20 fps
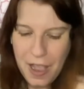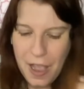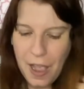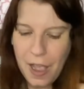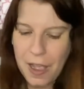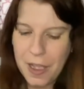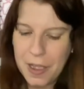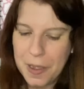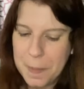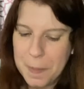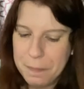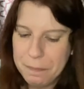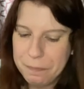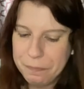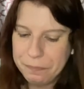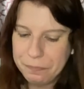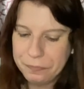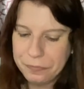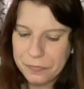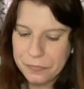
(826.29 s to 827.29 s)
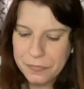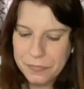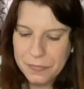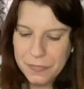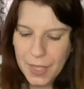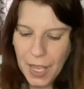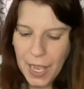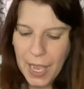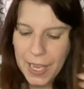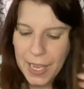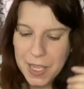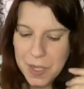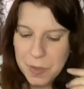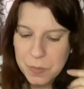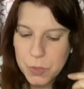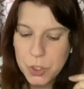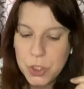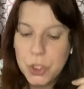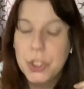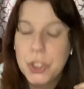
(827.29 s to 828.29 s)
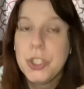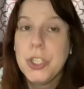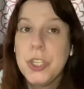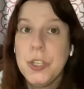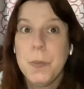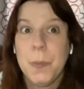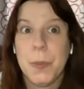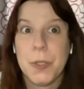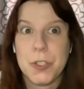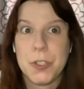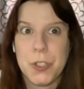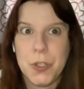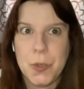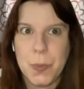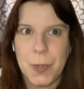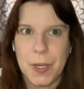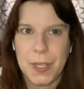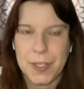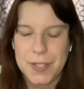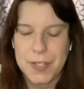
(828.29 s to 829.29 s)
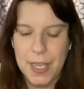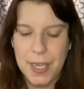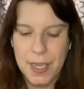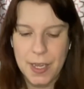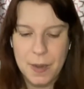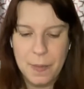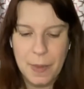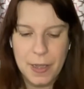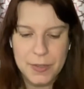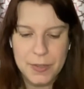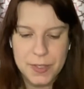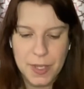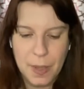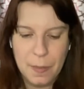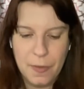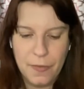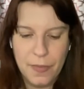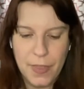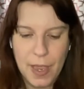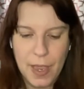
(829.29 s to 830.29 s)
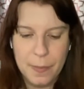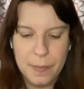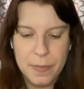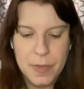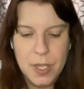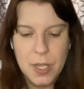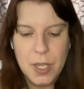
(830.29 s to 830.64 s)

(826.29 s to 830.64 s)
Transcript: I am super excited about some of them.